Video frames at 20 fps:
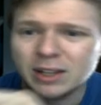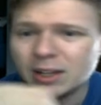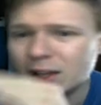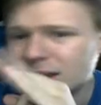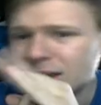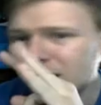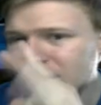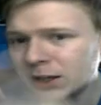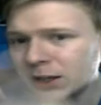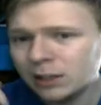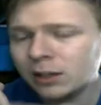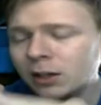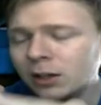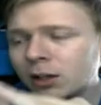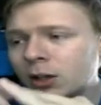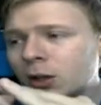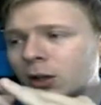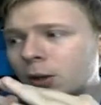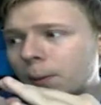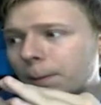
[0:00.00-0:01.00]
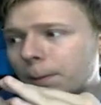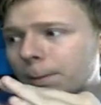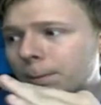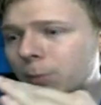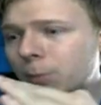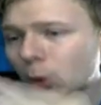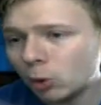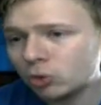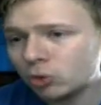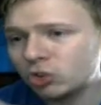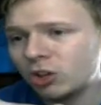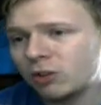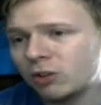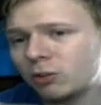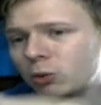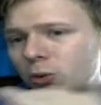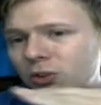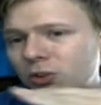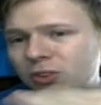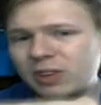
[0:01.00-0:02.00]
in both
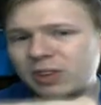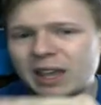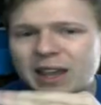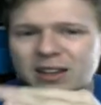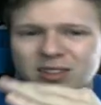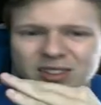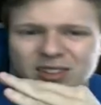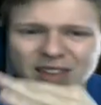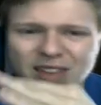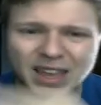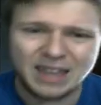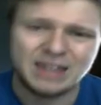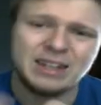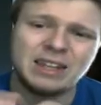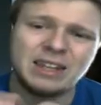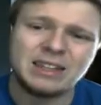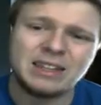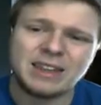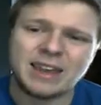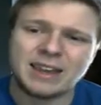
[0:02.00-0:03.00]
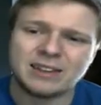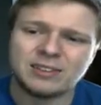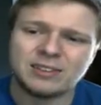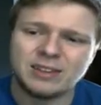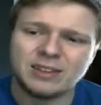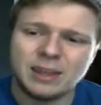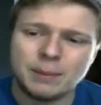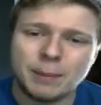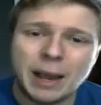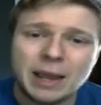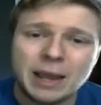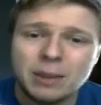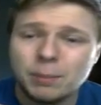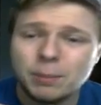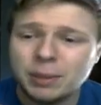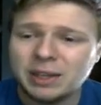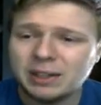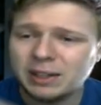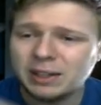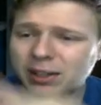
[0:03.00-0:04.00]
generals decks, any decks. In my
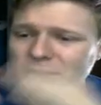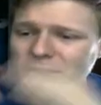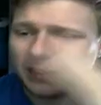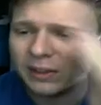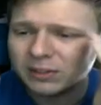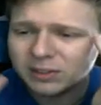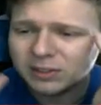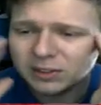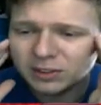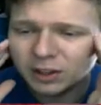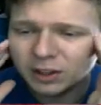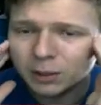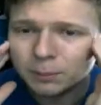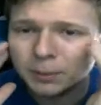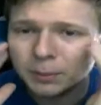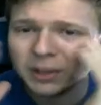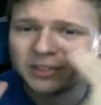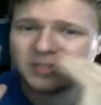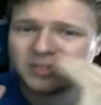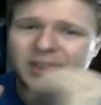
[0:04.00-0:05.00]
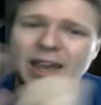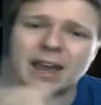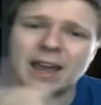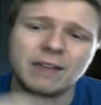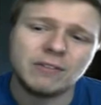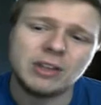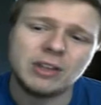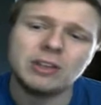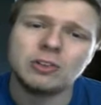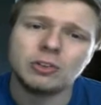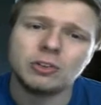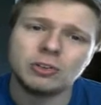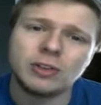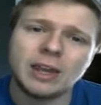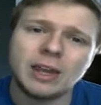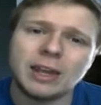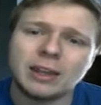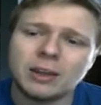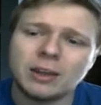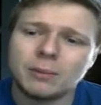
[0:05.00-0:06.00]
opinion, this is a must-have in your
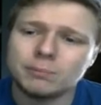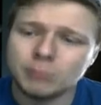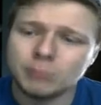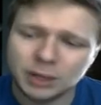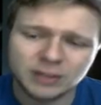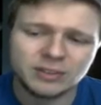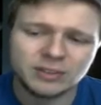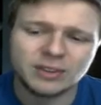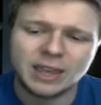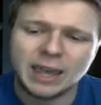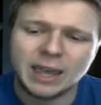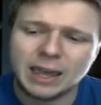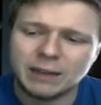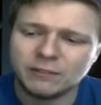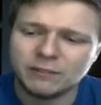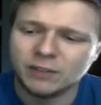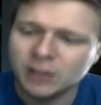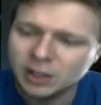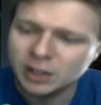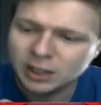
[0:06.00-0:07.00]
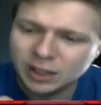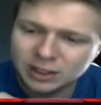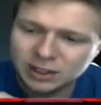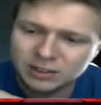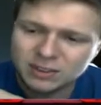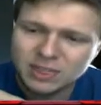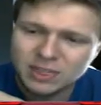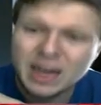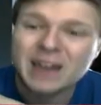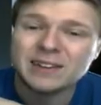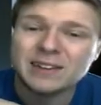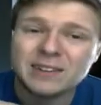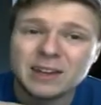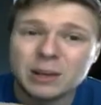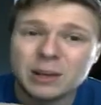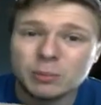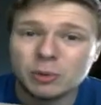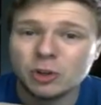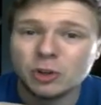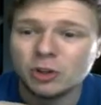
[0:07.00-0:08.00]
deck. Must-have. It's that
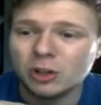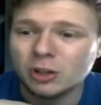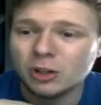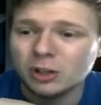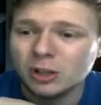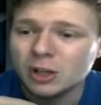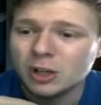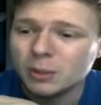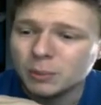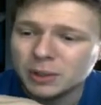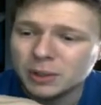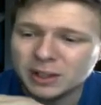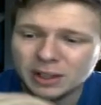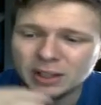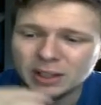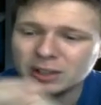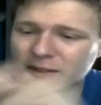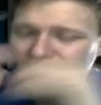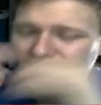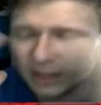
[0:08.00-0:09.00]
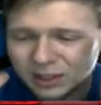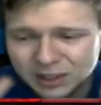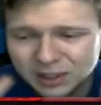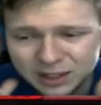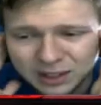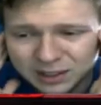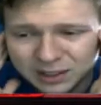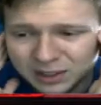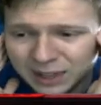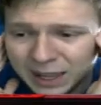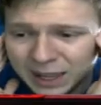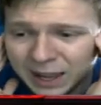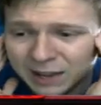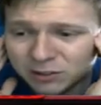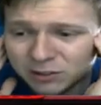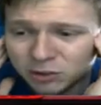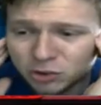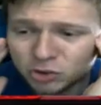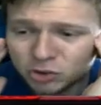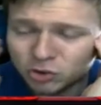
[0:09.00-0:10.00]
damn good, because it
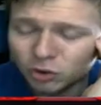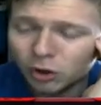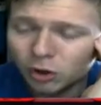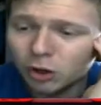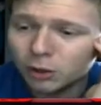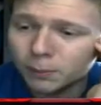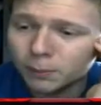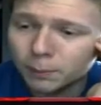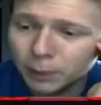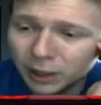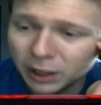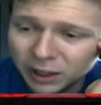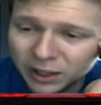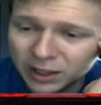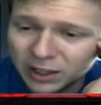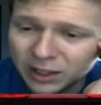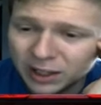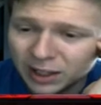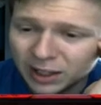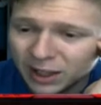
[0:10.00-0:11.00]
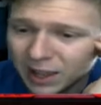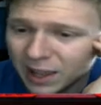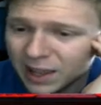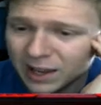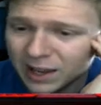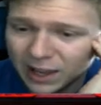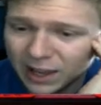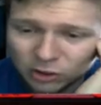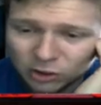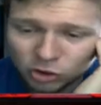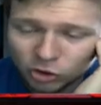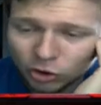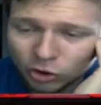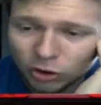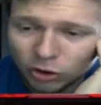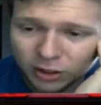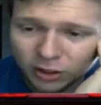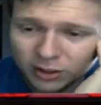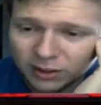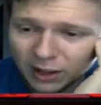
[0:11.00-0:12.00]
has a strong butt and it has
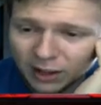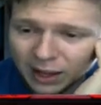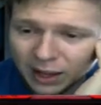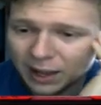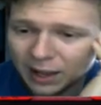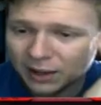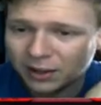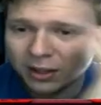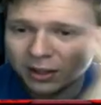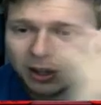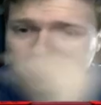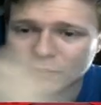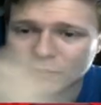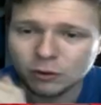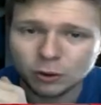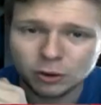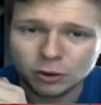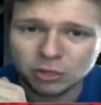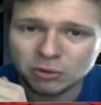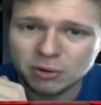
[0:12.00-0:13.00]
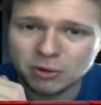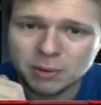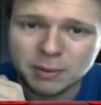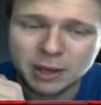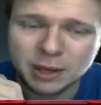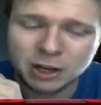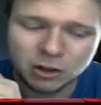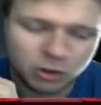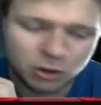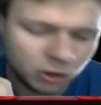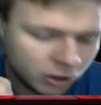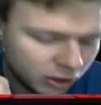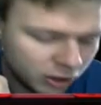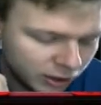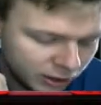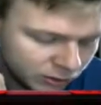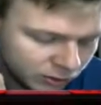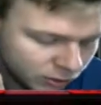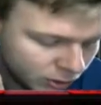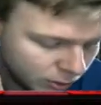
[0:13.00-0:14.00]
strong attack for a 3-mana
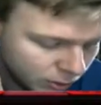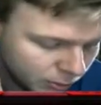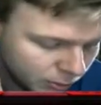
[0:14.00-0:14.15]
card. It's going to be